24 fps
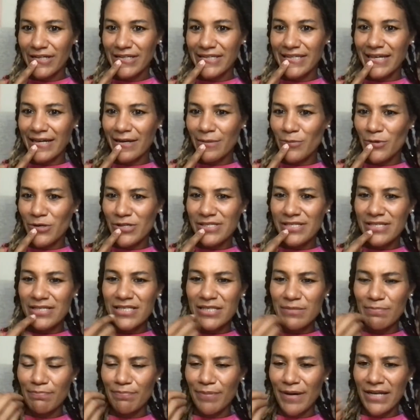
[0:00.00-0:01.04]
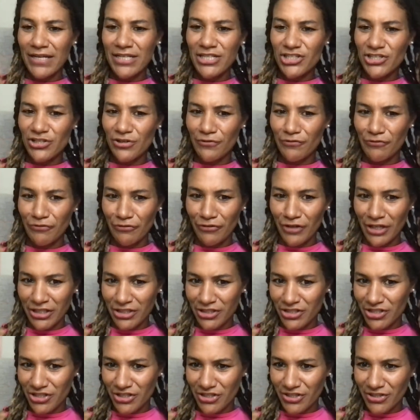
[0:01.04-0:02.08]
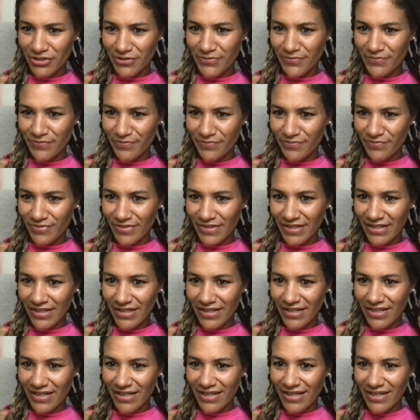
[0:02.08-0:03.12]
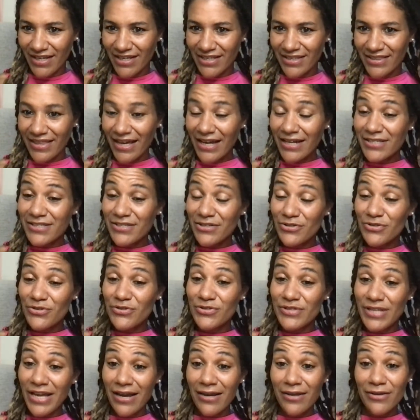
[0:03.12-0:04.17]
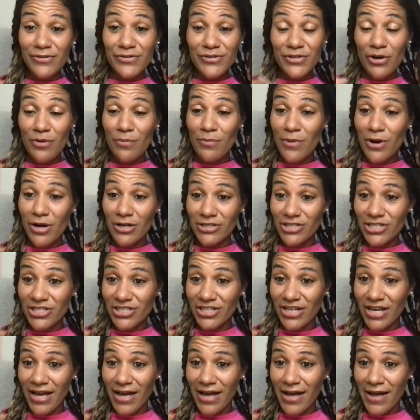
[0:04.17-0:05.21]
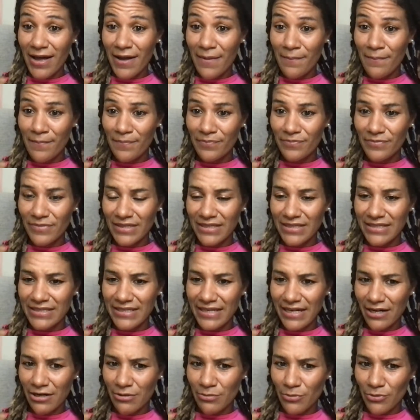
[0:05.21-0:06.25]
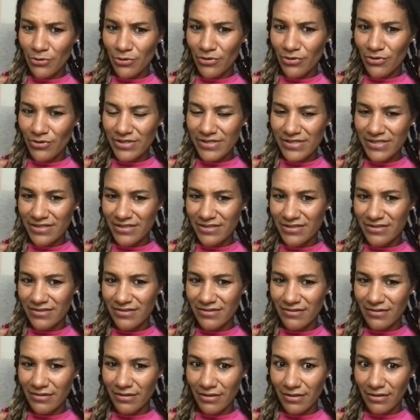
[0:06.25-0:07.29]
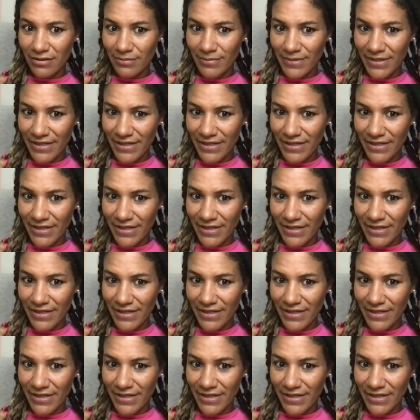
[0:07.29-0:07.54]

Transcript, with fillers: Guillermo, is it Spanish or French? Thanks you, thank you so much. Um, Guillermo, is it oh,